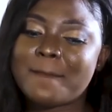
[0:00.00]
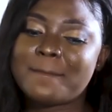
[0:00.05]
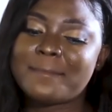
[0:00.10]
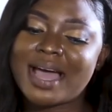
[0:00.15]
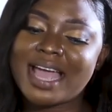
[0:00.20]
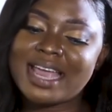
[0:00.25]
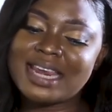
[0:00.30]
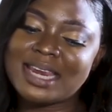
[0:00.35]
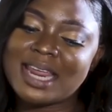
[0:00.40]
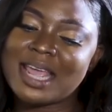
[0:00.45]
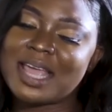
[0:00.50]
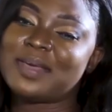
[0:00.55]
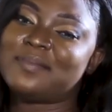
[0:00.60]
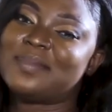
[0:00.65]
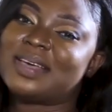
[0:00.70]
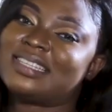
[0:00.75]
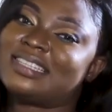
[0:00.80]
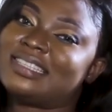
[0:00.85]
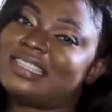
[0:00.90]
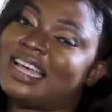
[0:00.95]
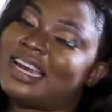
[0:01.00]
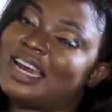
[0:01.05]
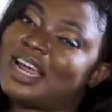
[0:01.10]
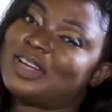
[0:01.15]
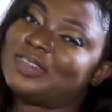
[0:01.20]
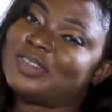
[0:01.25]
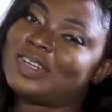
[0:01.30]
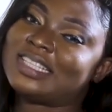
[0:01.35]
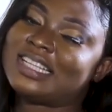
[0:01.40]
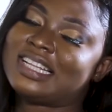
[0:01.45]
My name is
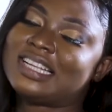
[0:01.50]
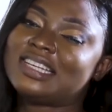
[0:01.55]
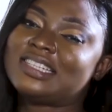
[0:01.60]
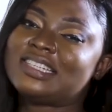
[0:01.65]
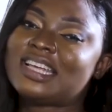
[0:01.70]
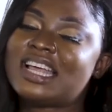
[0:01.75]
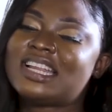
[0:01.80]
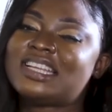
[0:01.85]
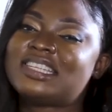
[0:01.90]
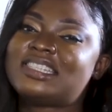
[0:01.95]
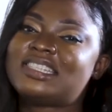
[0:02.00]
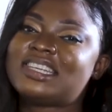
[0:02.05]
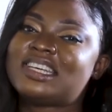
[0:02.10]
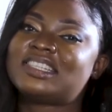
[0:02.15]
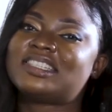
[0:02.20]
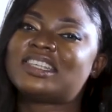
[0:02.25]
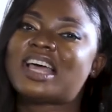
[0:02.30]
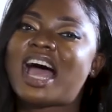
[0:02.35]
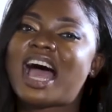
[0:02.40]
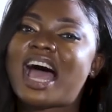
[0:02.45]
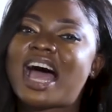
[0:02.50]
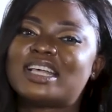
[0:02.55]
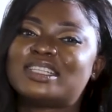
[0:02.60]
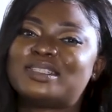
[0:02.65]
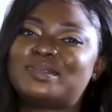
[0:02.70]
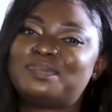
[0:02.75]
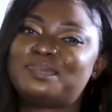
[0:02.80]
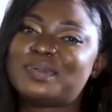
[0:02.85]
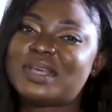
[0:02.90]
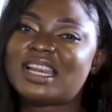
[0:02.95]
Nana Jadalish, and this
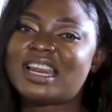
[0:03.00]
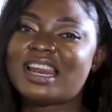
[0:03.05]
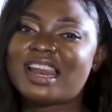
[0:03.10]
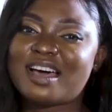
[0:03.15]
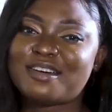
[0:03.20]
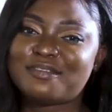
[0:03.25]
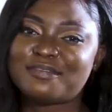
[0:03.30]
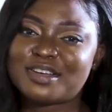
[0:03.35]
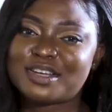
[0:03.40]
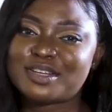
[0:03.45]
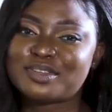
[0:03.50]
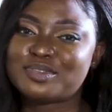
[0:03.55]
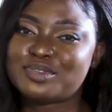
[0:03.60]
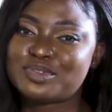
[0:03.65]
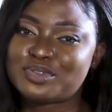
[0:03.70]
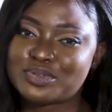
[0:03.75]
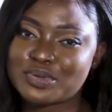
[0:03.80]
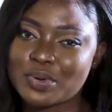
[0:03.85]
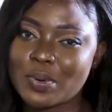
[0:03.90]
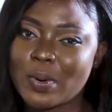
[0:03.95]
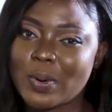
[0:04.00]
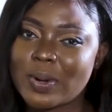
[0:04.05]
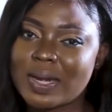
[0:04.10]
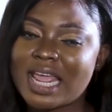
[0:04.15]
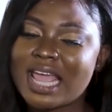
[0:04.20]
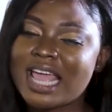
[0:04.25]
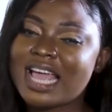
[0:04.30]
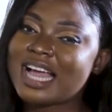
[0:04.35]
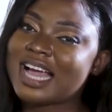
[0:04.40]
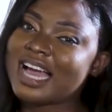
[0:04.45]
has been Love
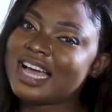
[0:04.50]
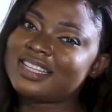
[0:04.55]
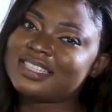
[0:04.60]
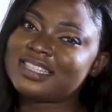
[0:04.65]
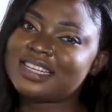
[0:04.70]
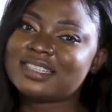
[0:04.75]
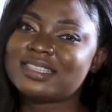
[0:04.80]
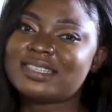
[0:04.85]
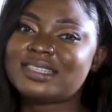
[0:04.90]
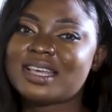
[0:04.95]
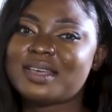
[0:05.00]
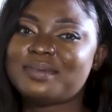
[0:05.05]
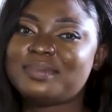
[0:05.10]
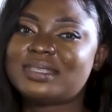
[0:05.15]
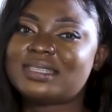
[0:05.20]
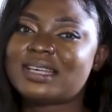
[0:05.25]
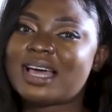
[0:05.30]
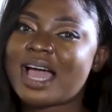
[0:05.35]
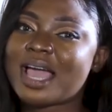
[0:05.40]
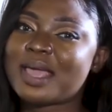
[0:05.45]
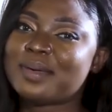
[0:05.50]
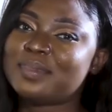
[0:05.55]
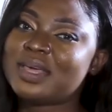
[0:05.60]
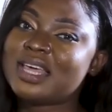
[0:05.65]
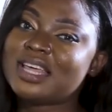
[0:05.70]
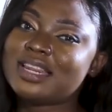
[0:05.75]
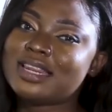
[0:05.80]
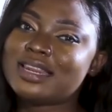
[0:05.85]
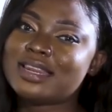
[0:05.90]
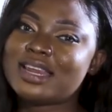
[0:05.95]
Zone. Catch us same time
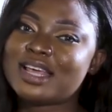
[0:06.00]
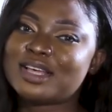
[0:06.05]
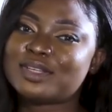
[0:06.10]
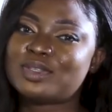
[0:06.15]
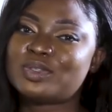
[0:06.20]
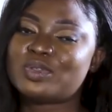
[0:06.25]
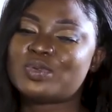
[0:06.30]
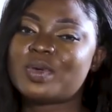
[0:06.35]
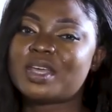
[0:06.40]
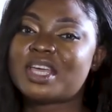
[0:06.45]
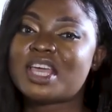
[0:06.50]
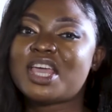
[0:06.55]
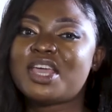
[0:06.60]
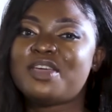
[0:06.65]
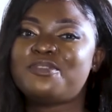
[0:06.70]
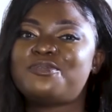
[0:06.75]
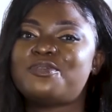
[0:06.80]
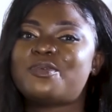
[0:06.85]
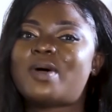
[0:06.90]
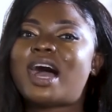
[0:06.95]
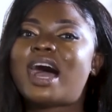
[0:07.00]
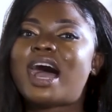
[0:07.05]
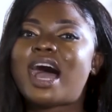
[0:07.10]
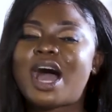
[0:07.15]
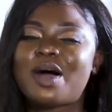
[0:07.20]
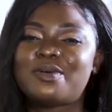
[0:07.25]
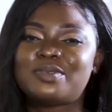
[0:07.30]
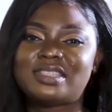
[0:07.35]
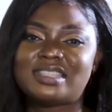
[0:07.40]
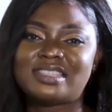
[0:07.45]
next week. If you are
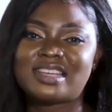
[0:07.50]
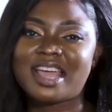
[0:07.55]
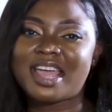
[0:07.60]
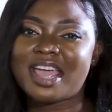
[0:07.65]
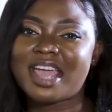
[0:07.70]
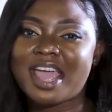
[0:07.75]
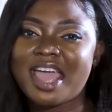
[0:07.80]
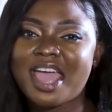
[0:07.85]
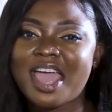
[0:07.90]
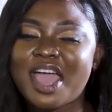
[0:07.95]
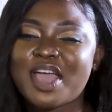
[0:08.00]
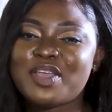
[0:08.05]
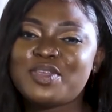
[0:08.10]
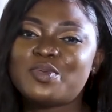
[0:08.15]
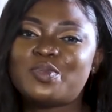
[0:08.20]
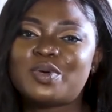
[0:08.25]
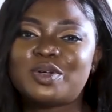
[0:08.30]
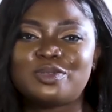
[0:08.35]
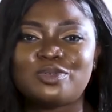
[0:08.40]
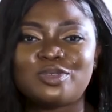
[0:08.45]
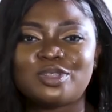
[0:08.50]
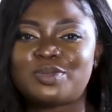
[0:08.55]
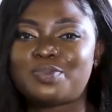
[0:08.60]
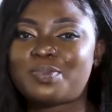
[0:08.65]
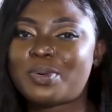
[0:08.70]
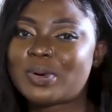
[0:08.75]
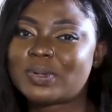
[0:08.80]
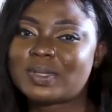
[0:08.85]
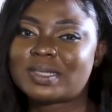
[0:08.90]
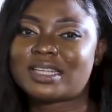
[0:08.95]
out there and you want to
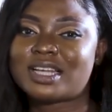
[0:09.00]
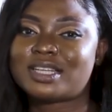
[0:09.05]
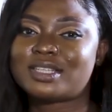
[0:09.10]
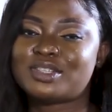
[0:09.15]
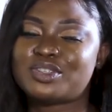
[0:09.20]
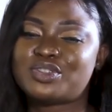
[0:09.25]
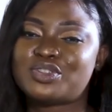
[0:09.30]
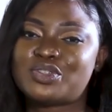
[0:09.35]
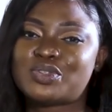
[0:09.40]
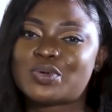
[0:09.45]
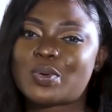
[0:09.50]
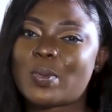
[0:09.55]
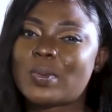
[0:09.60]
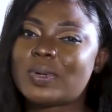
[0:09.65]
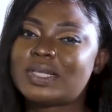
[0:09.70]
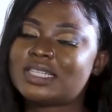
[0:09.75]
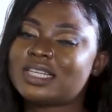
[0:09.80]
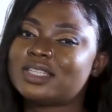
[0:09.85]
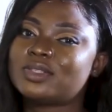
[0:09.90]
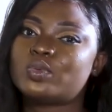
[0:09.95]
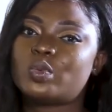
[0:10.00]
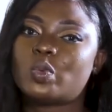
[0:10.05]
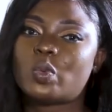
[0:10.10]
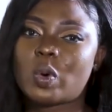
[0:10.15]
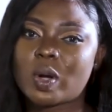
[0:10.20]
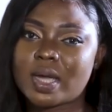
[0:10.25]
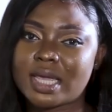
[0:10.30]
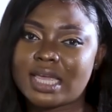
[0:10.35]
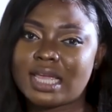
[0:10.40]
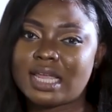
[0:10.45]
sponsor this show, just
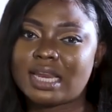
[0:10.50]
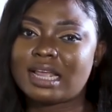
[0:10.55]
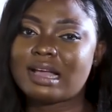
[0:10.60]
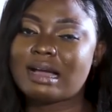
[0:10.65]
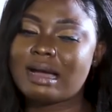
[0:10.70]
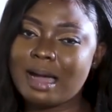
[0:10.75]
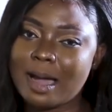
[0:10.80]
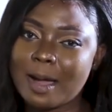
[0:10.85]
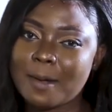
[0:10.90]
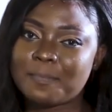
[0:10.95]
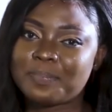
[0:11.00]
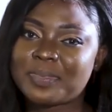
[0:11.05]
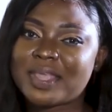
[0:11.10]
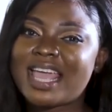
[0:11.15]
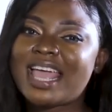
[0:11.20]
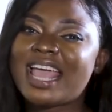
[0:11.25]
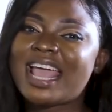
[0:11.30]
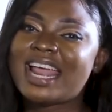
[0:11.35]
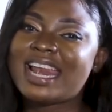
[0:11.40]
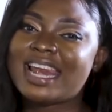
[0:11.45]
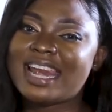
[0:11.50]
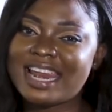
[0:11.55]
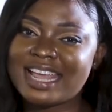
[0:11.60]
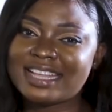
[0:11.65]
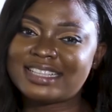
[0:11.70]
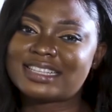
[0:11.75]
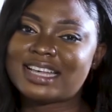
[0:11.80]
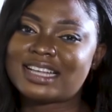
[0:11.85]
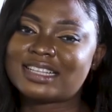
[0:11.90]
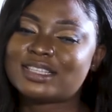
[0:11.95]
walk in, come and
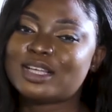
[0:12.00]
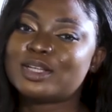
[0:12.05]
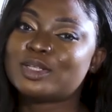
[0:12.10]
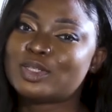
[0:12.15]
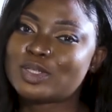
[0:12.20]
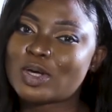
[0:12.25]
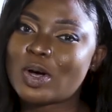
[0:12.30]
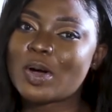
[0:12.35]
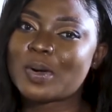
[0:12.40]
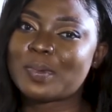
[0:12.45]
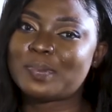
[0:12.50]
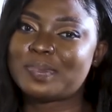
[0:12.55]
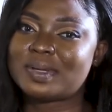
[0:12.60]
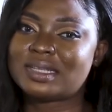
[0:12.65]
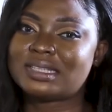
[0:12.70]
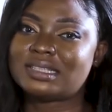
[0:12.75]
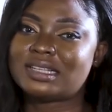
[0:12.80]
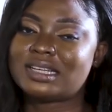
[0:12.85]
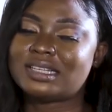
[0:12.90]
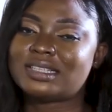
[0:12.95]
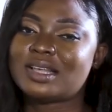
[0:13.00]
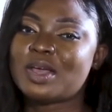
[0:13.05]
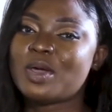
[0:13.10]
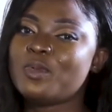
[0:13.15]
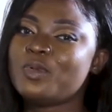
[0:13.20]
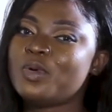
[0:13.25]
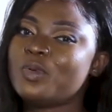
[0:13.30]
let us talk business.